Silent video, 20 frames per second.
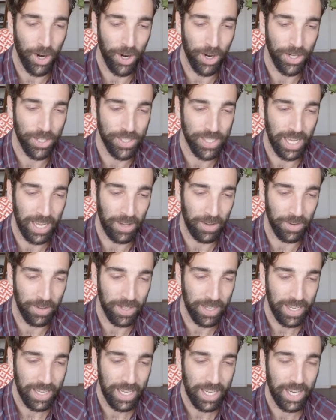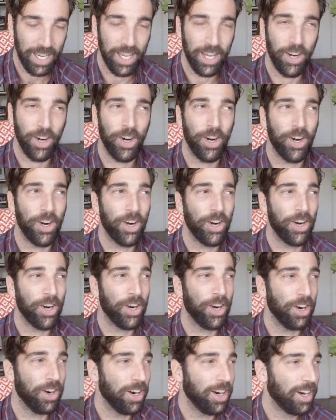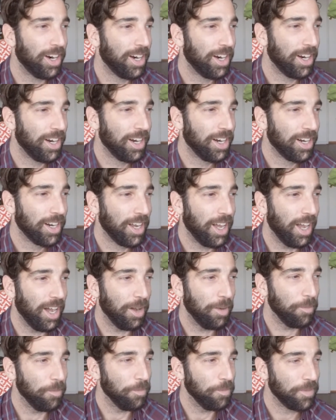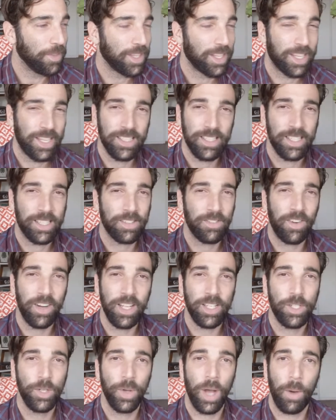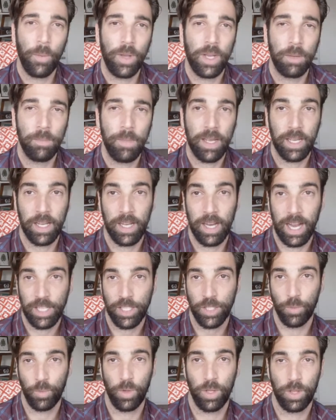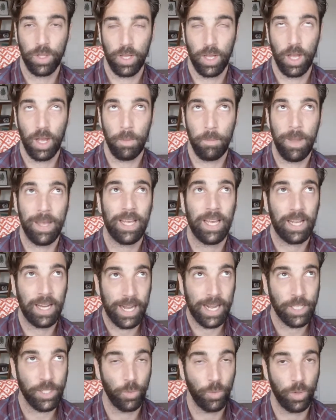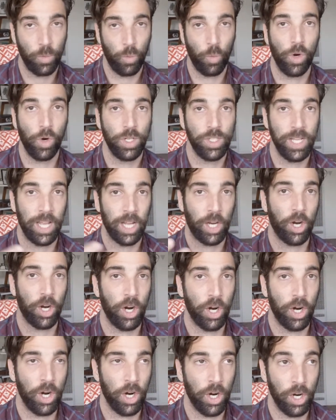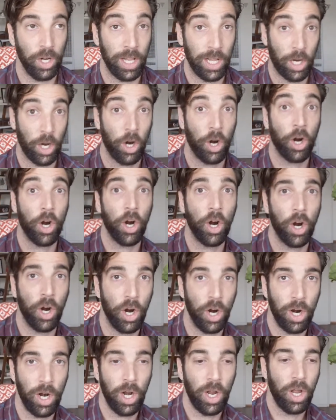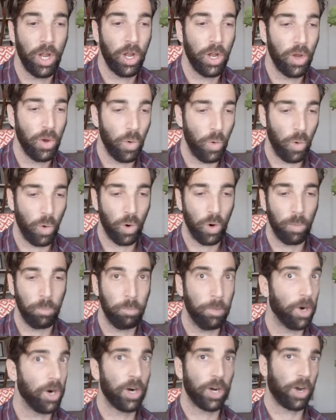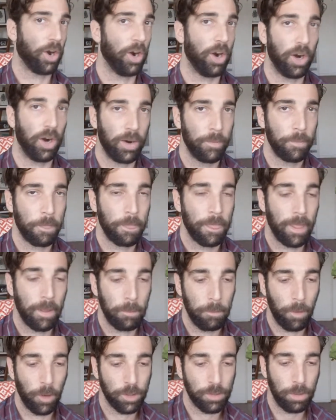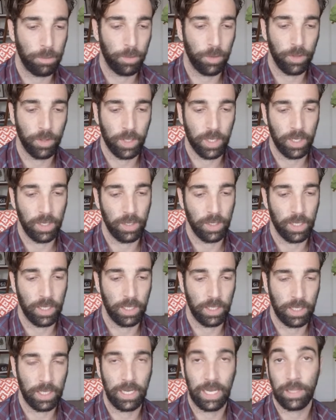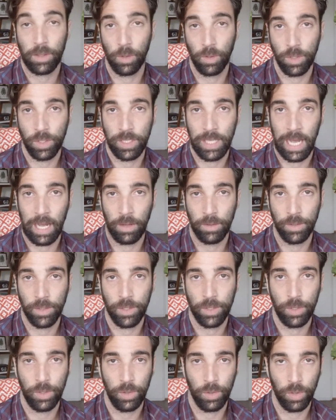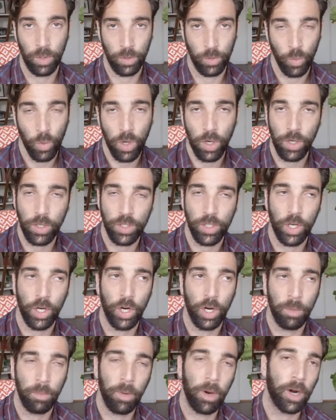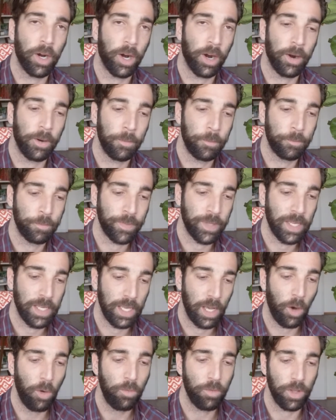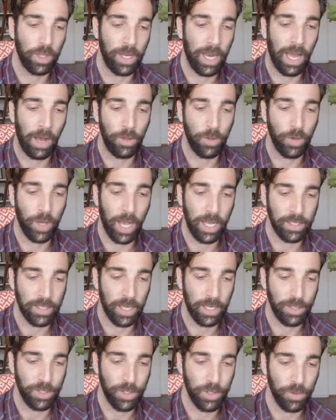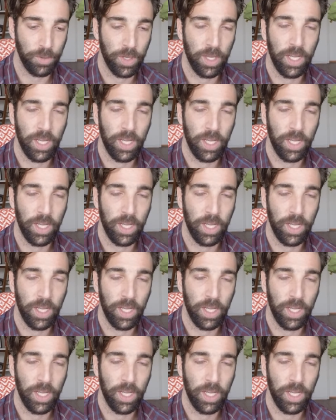sound, because it's funny too how we can make a connection with words like like her, or burger. Most people can connect those sounds to those words, her burger. Hopefully now you guys can too.